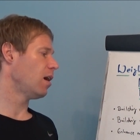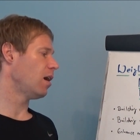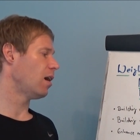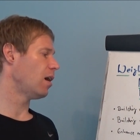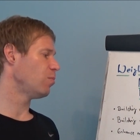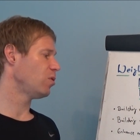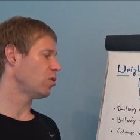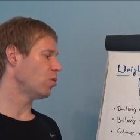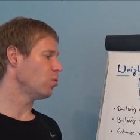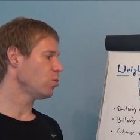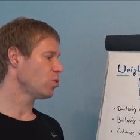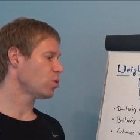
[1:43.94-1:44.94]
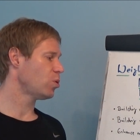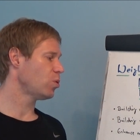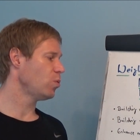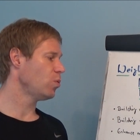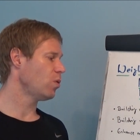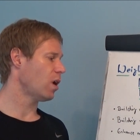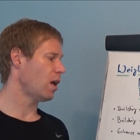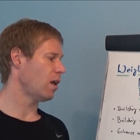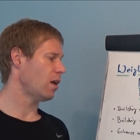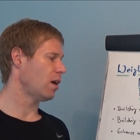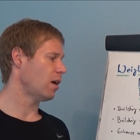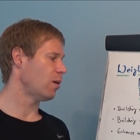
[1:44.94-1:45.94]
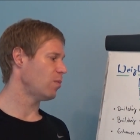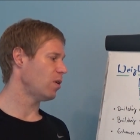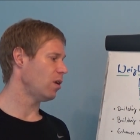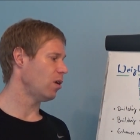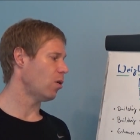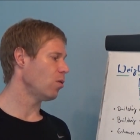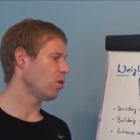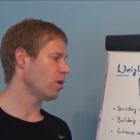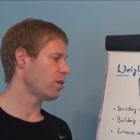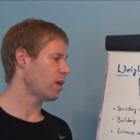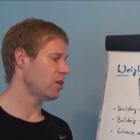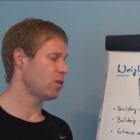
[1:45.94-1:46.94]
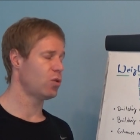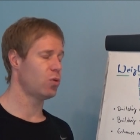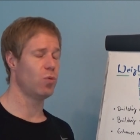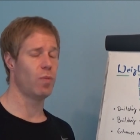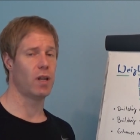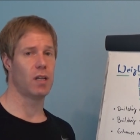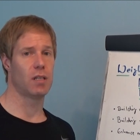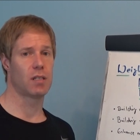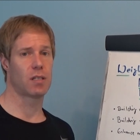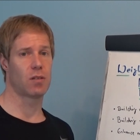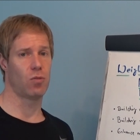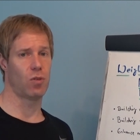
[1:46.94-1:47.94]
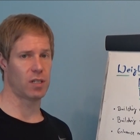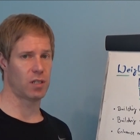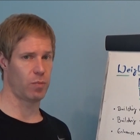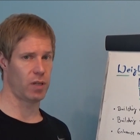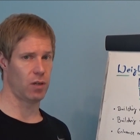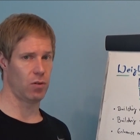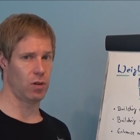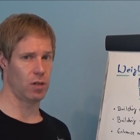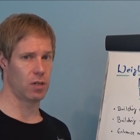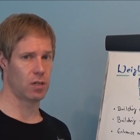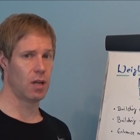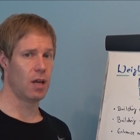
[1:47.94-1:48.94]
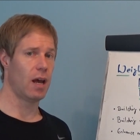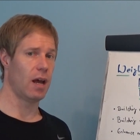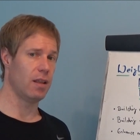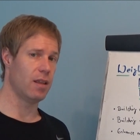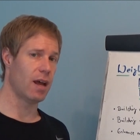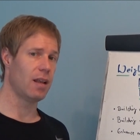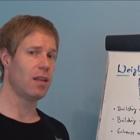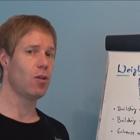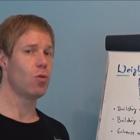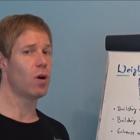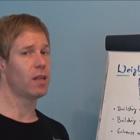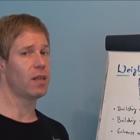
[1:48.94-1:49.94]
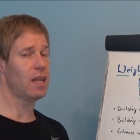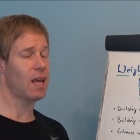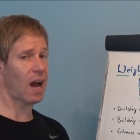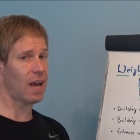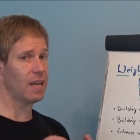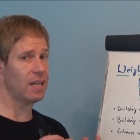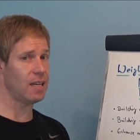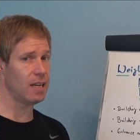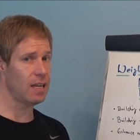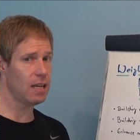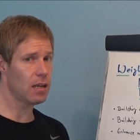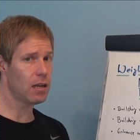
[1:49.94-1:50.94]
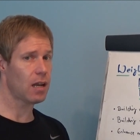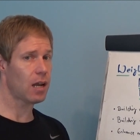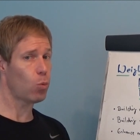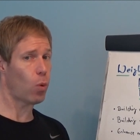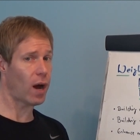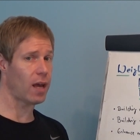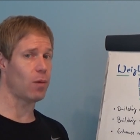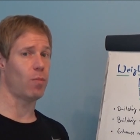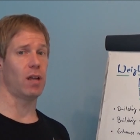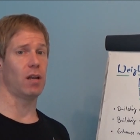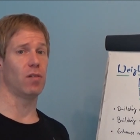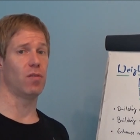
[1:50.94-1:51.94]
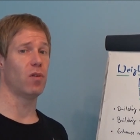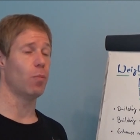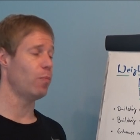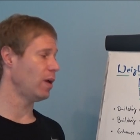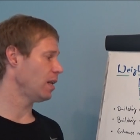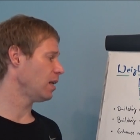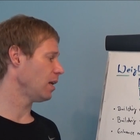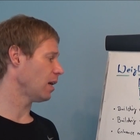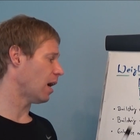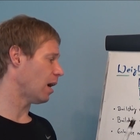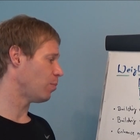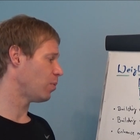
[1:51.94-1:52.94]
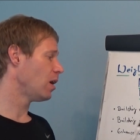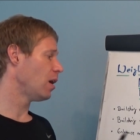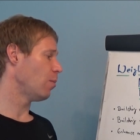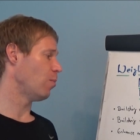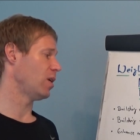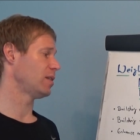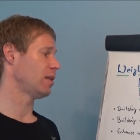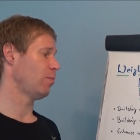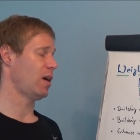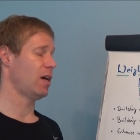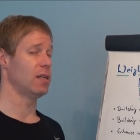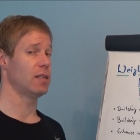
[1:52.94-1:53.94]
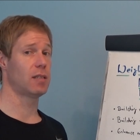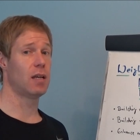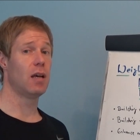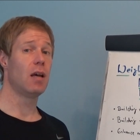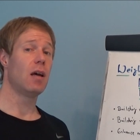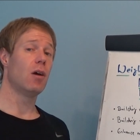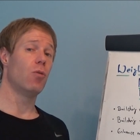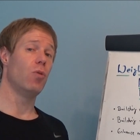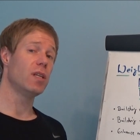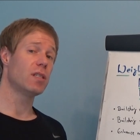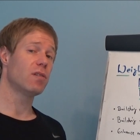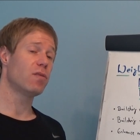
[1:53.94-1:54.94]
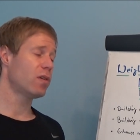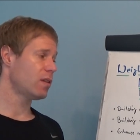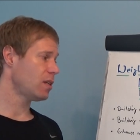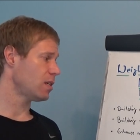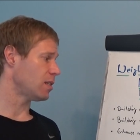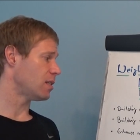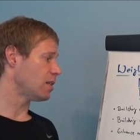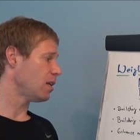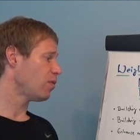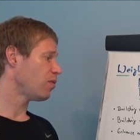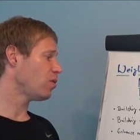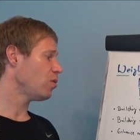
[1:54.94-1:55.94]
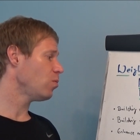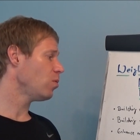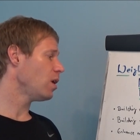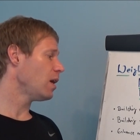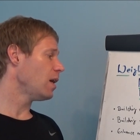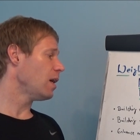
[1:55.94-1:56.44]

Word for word: um, don't do um, longer than 2 minutes rest period. And then you are in the ideal environment for building up muscle mass. Reason for this, if you